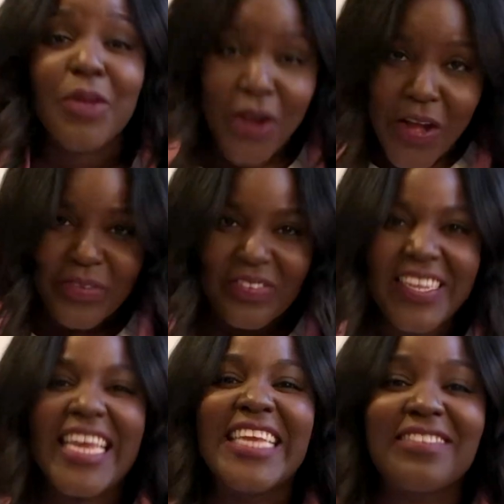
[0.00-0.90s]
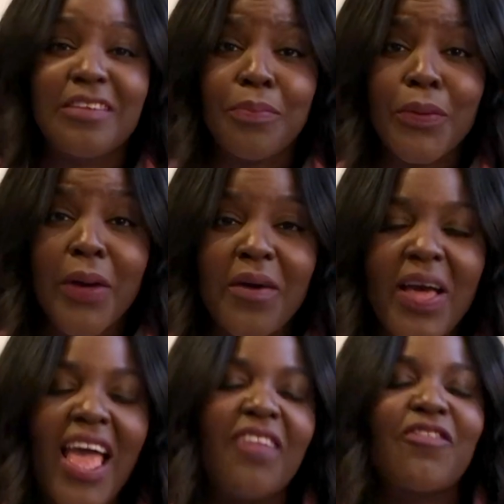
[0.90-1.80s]
your host, Ensign Buo,
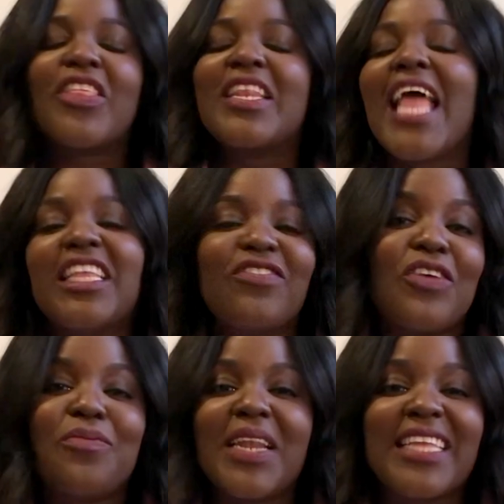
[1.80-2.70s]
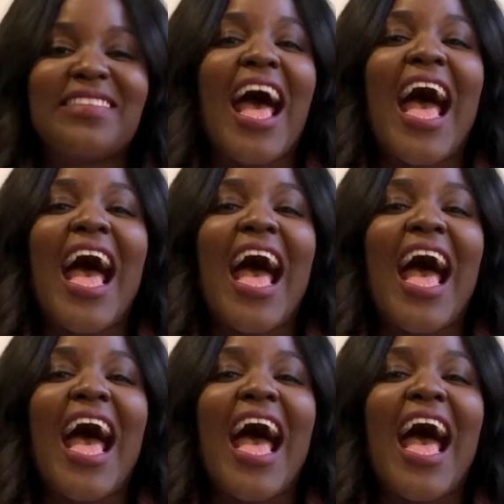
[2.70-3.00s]
and for the next few minutes,